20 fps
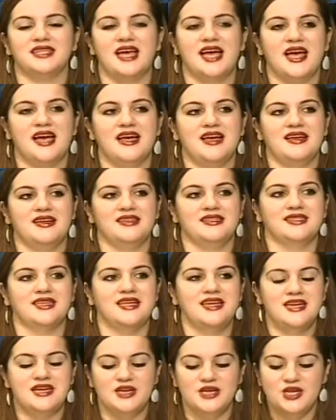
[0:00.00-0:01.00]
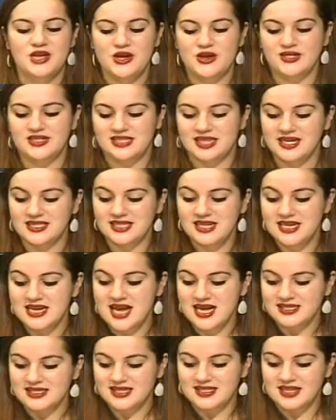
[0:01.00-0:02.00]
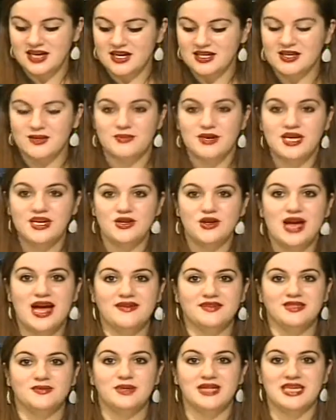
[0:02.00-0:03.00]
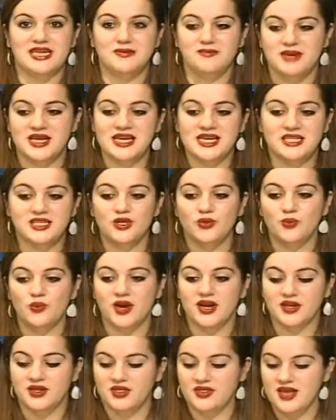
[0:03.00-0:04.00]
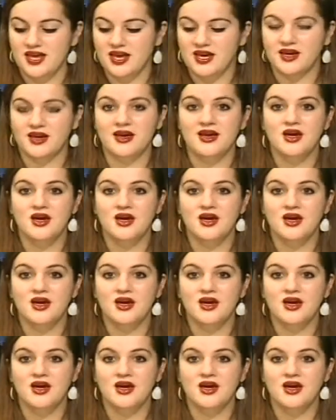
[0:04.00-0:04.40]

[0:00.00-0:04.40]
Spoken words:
And, you know, it doesn't necessarily mean you have to be committed to one thing,